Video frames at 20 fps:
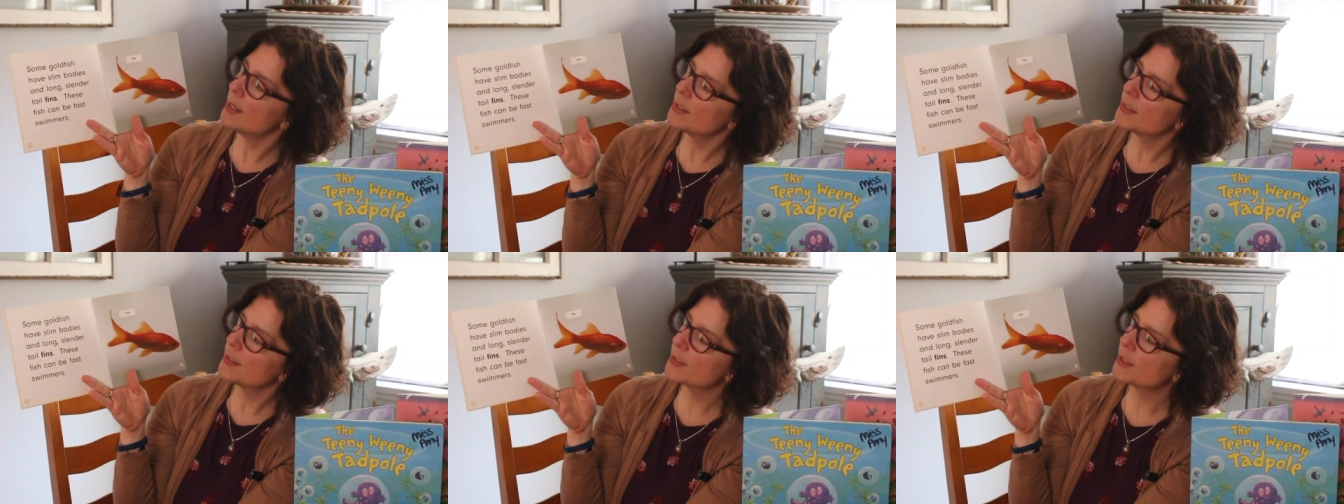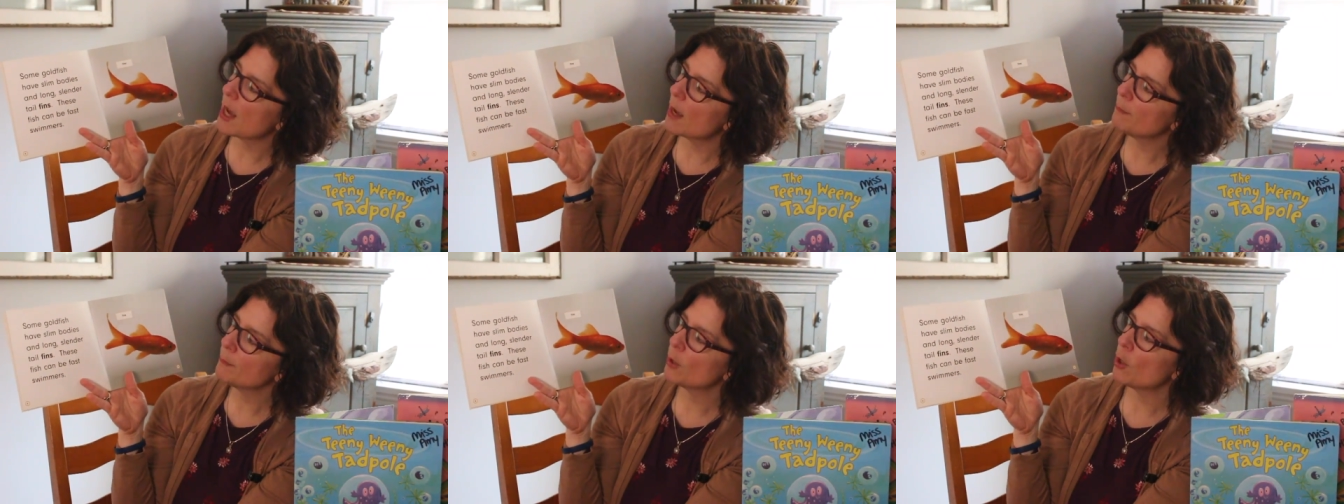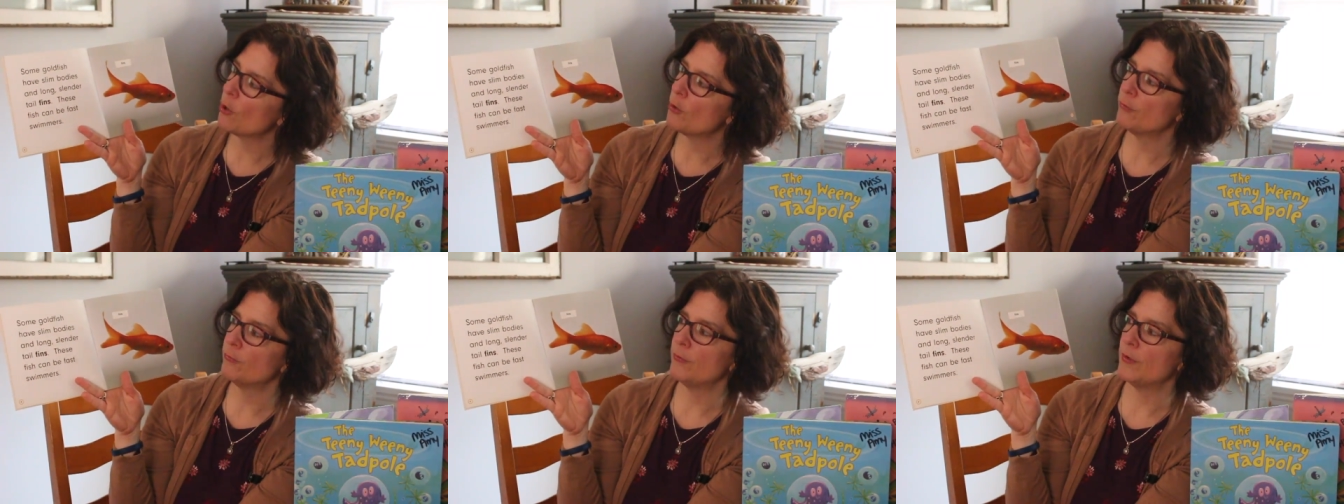Some
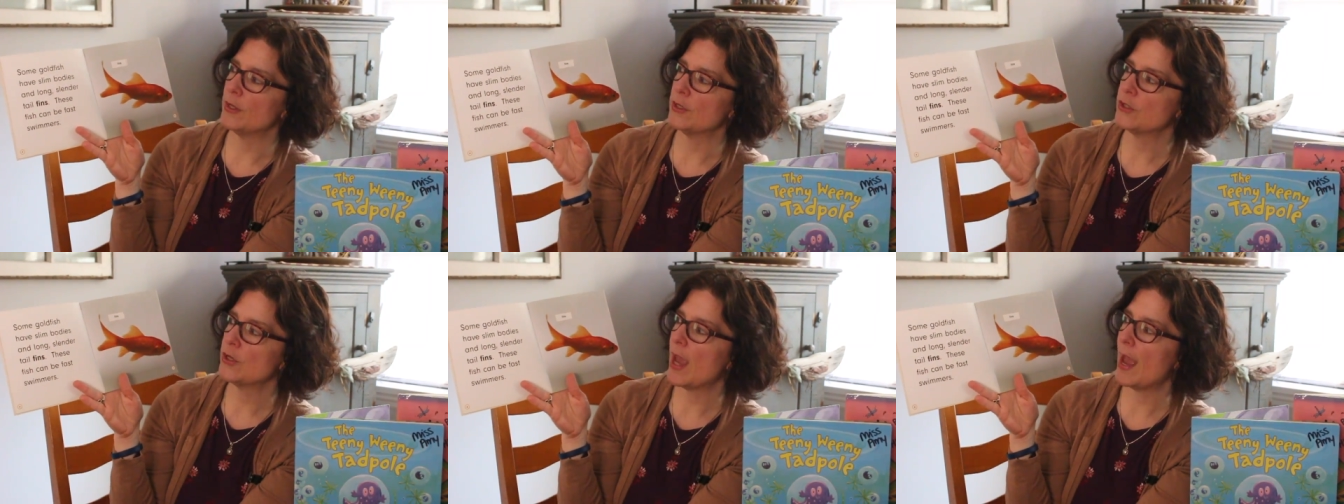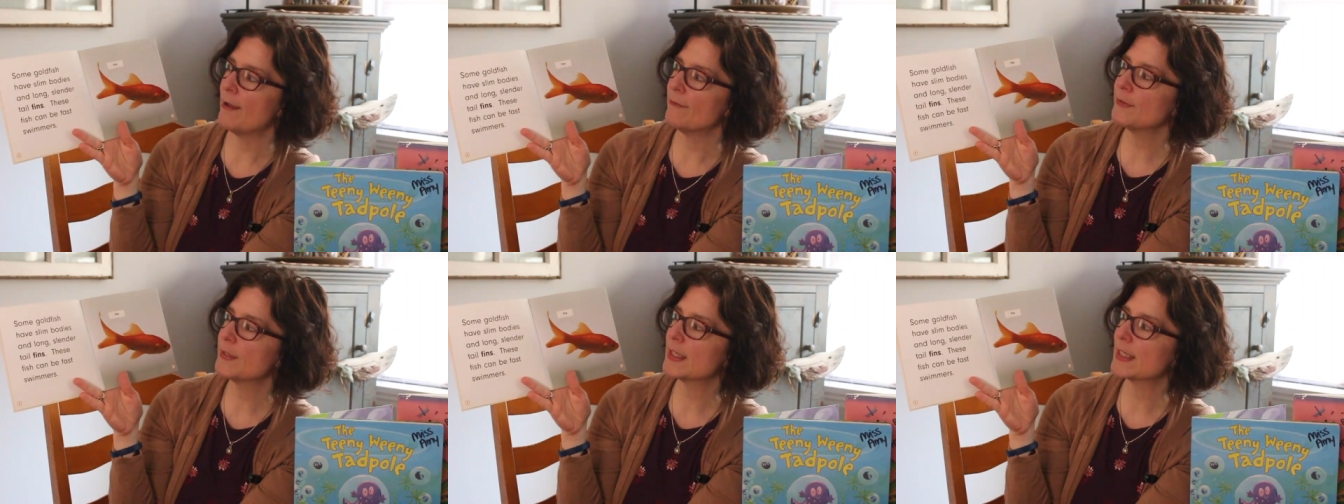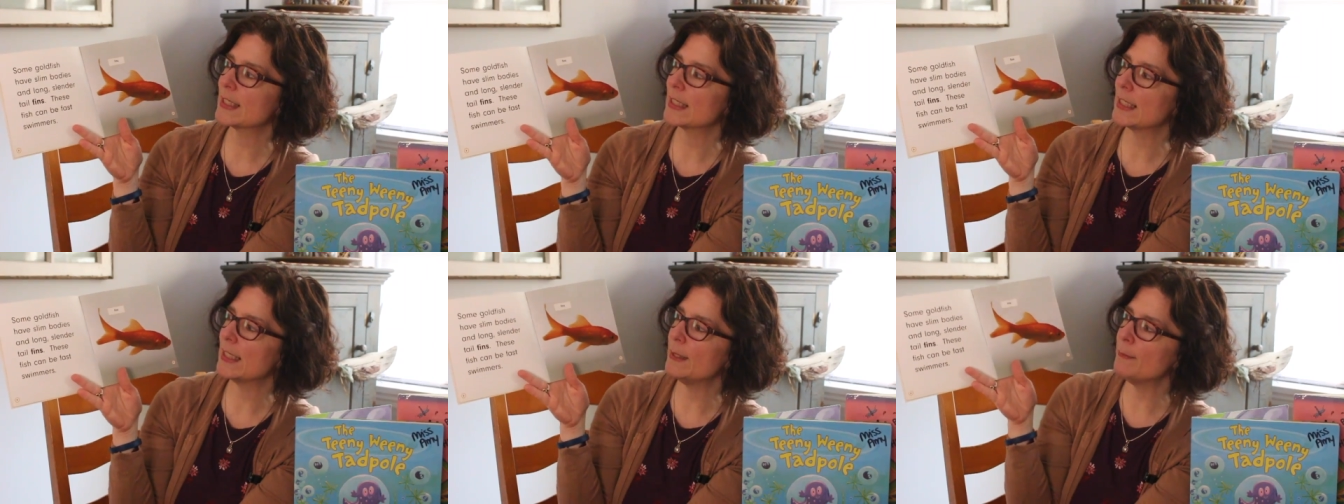goldfish have
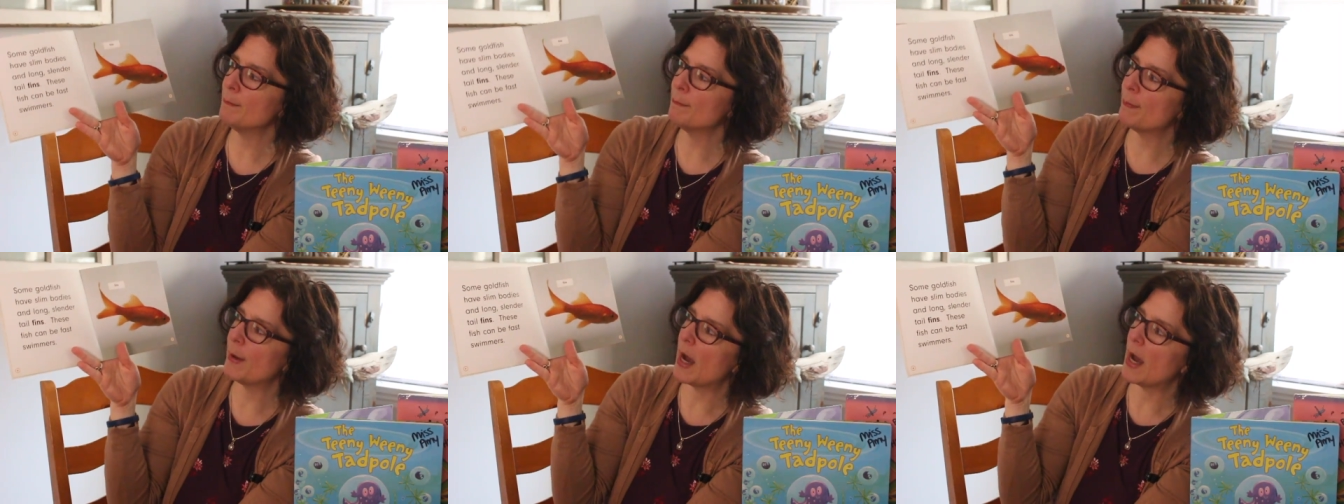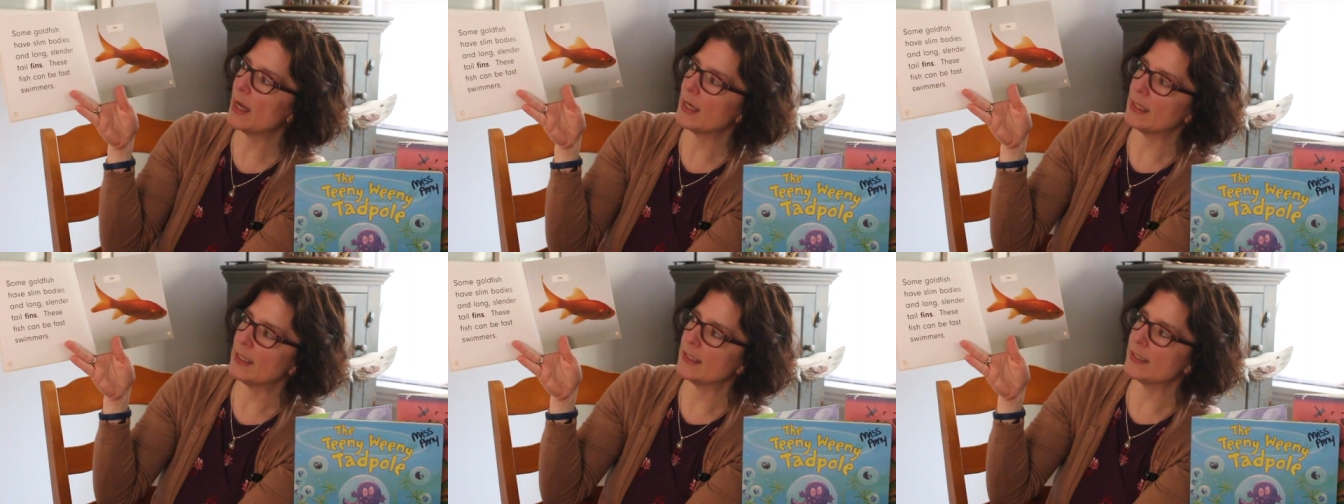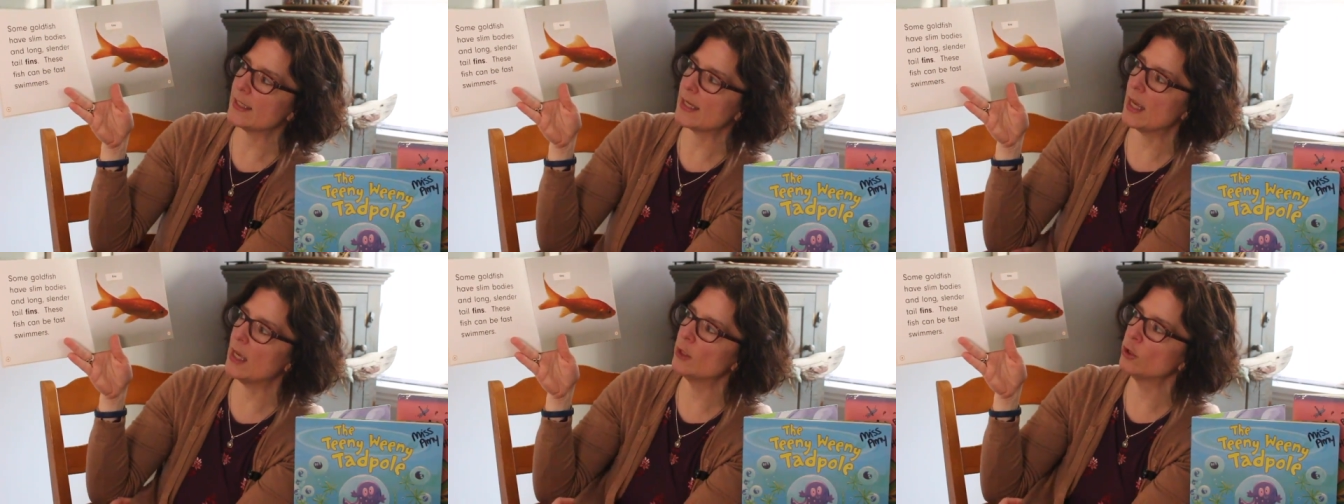slim
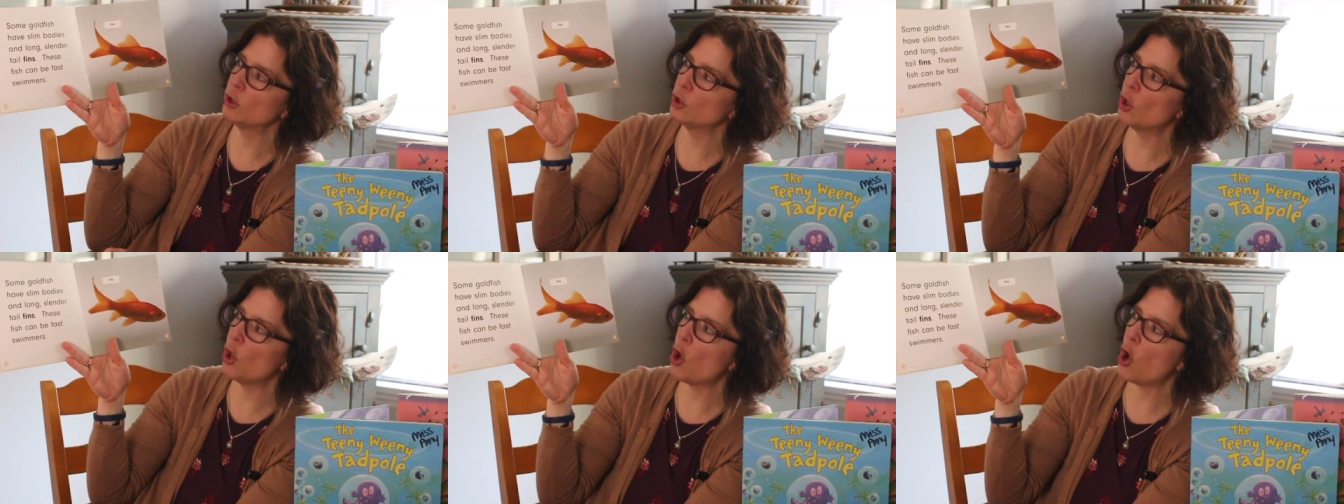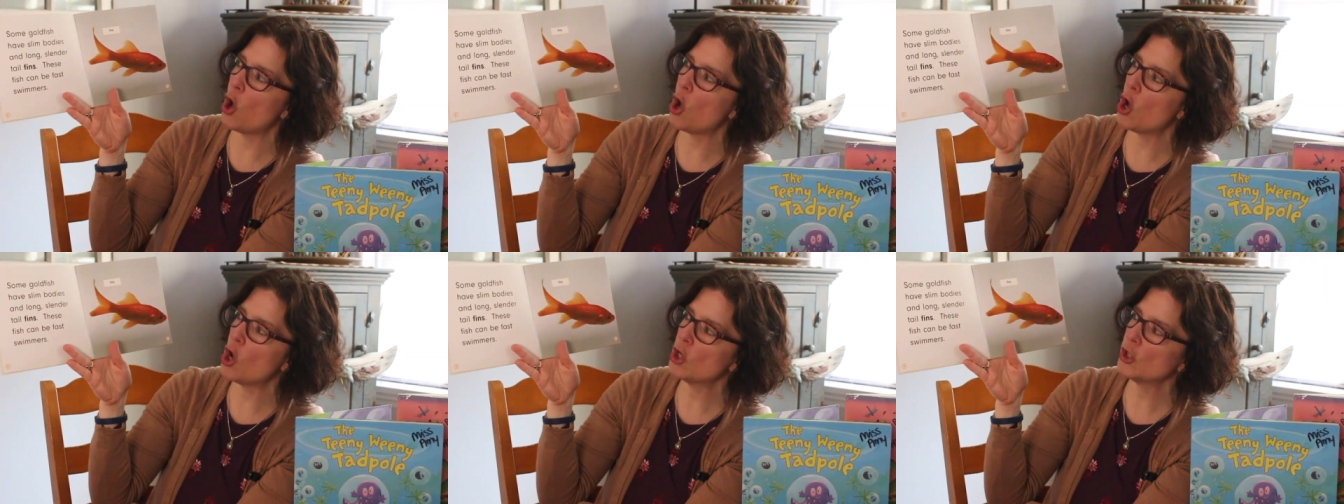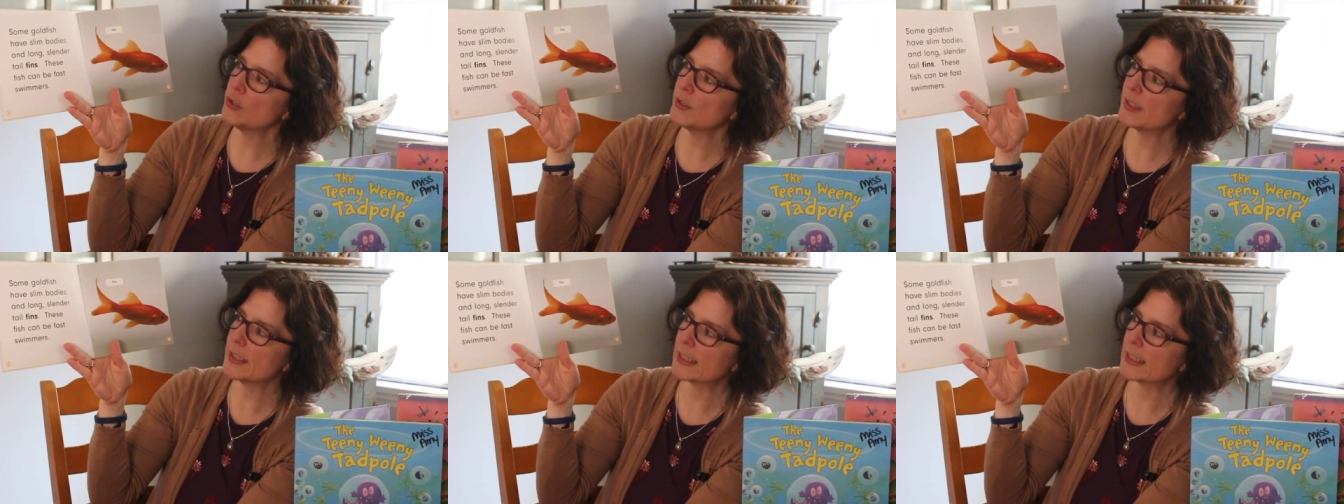bodies and long,